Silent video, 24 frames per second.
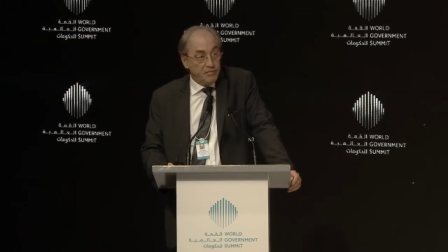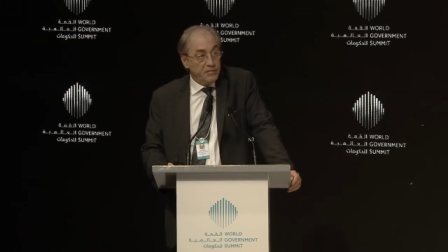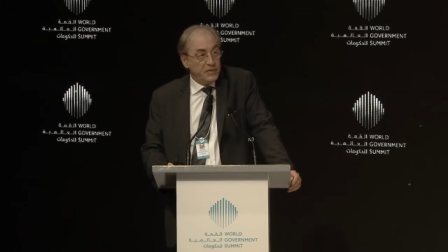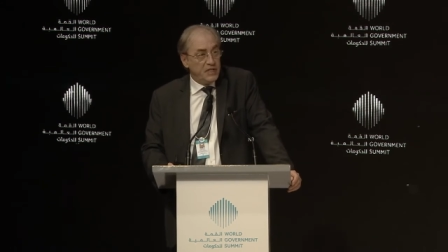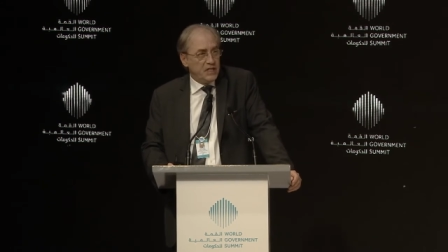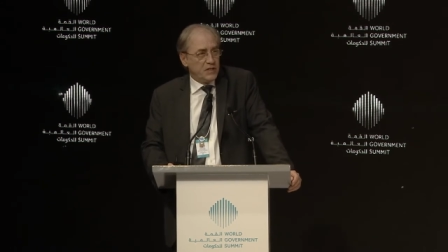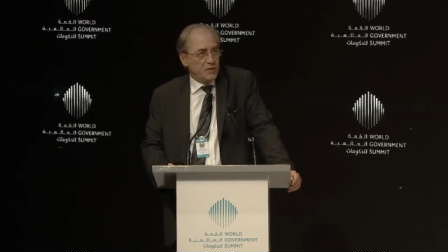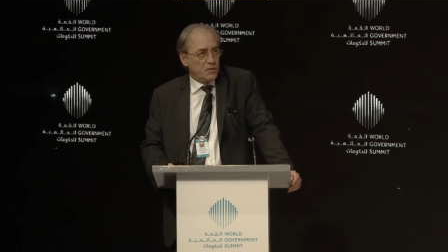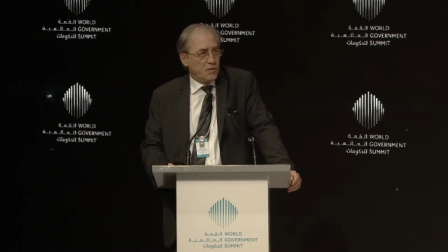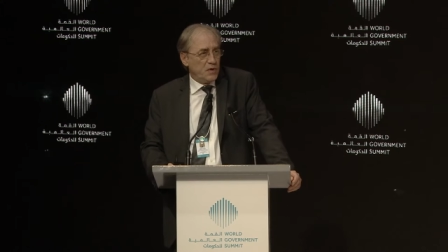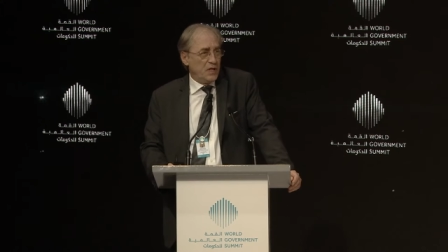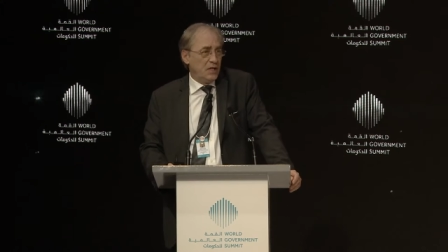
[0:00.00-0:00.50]

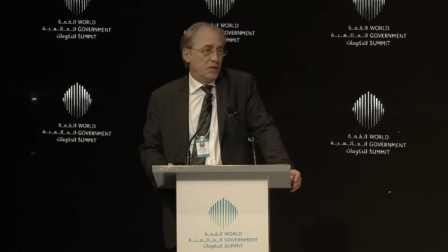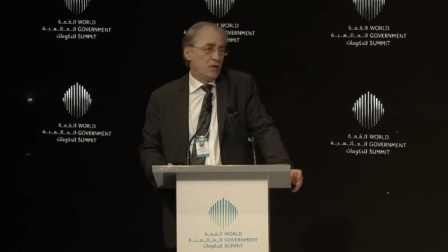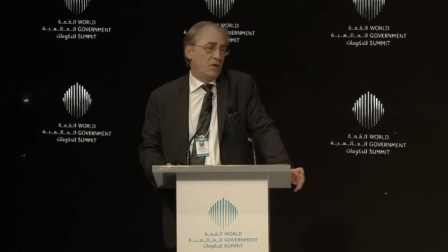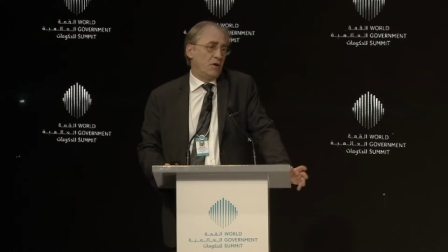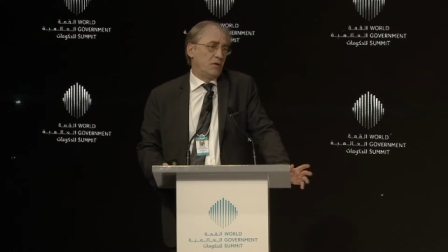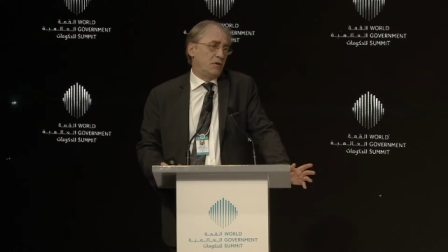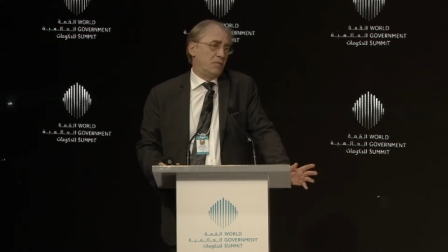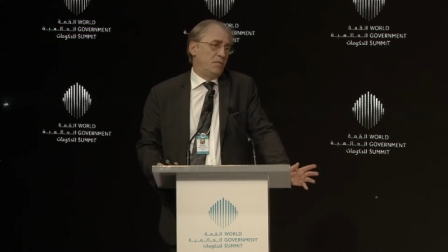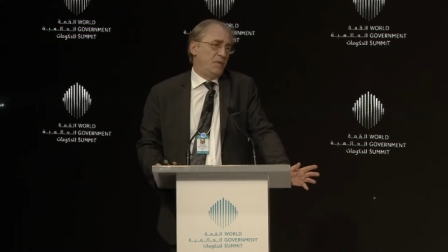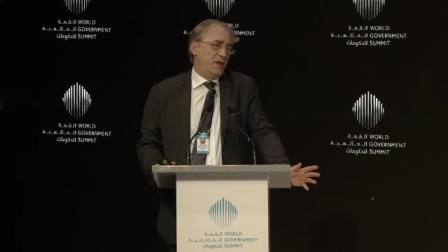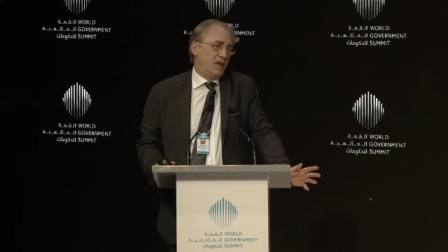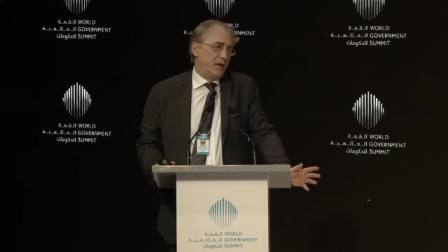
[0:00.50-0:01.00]
This will
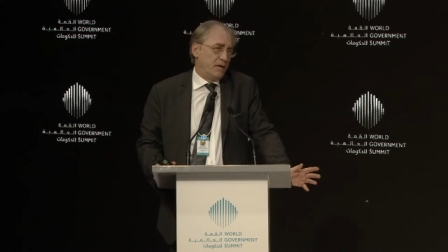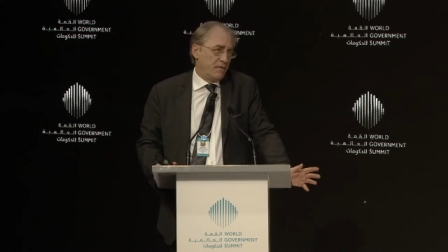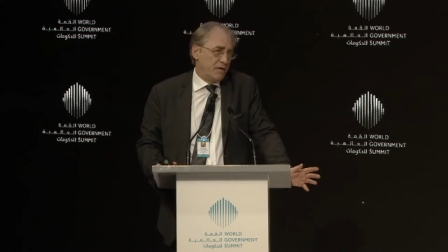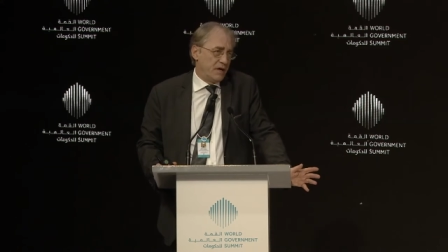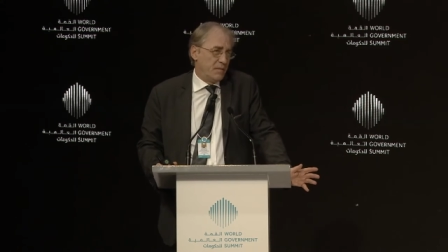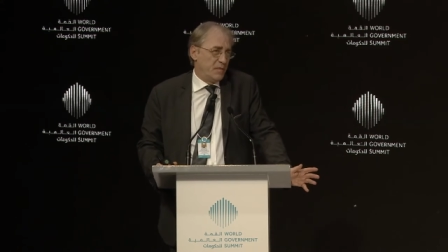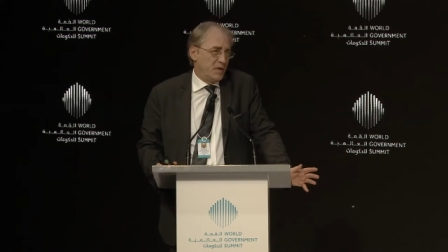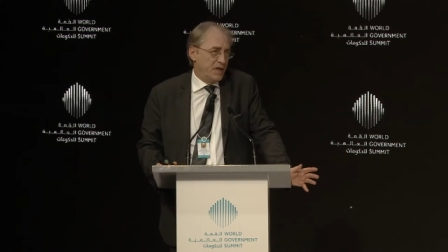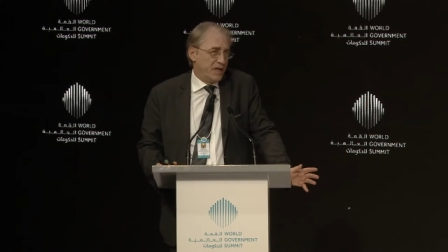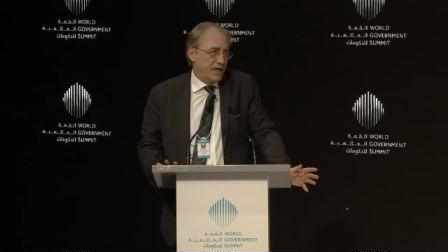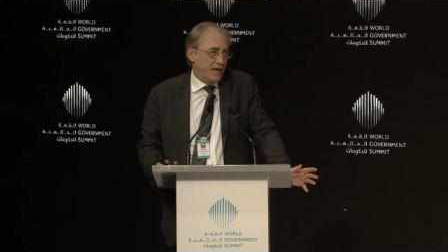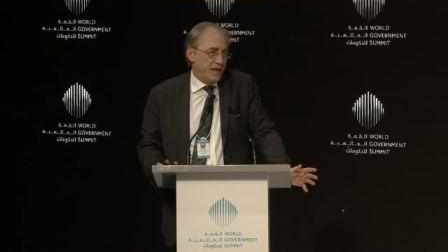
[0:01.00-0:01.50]
not be a
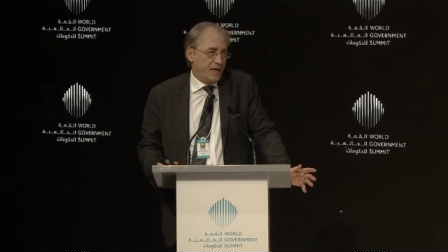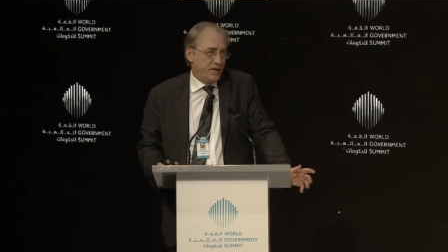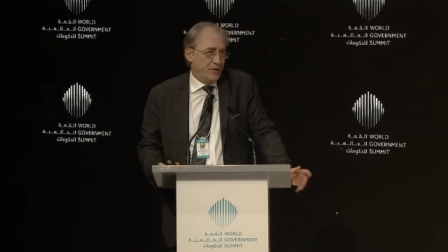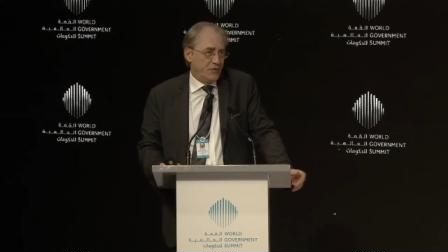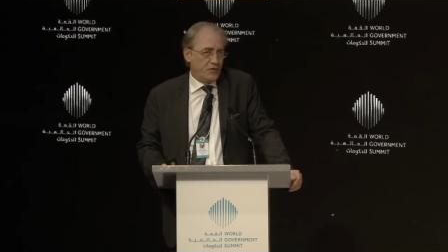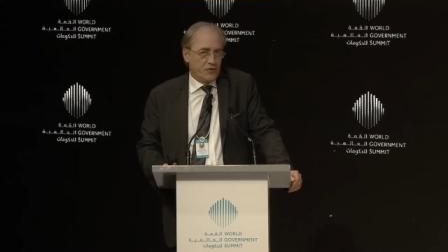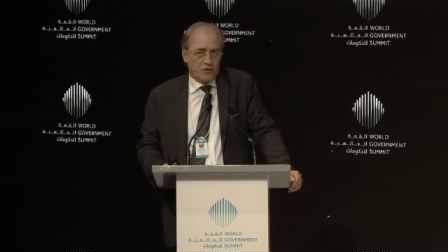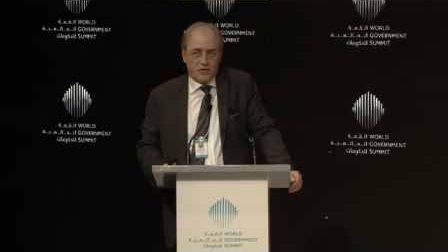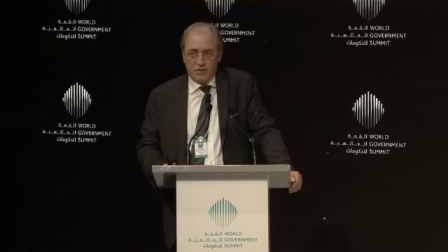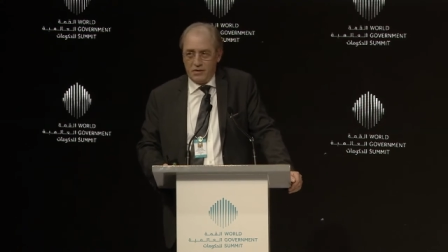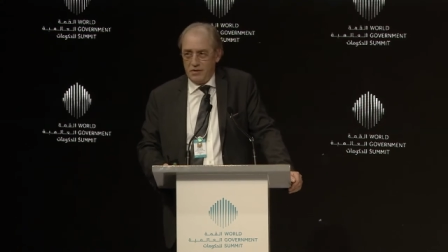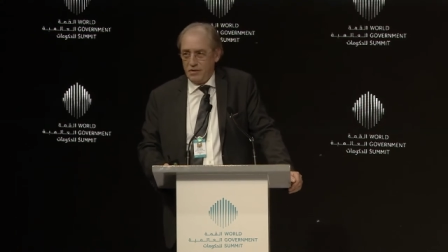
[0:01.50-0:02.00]

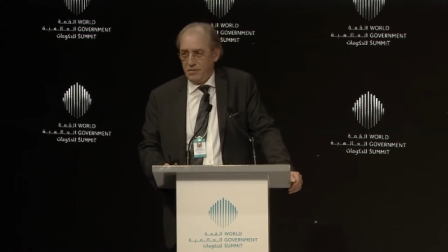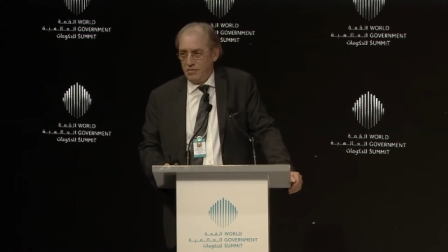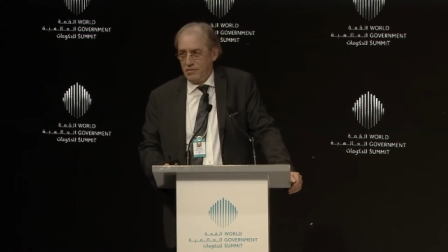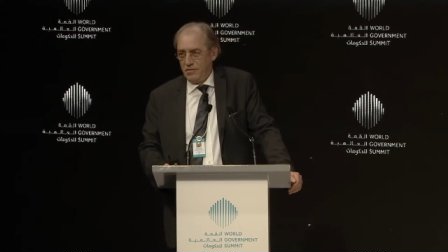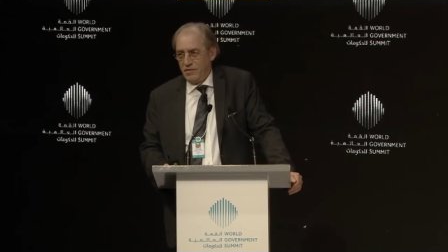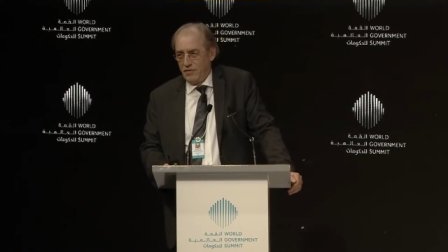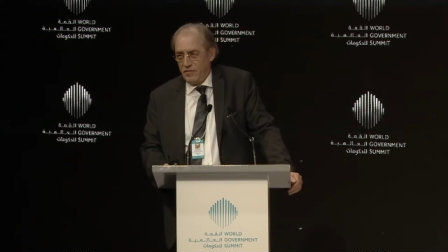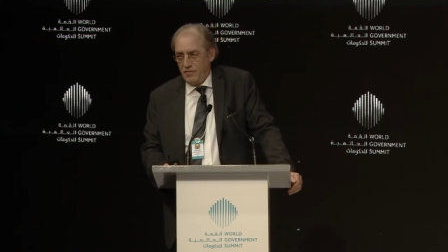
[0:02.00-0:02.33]
replication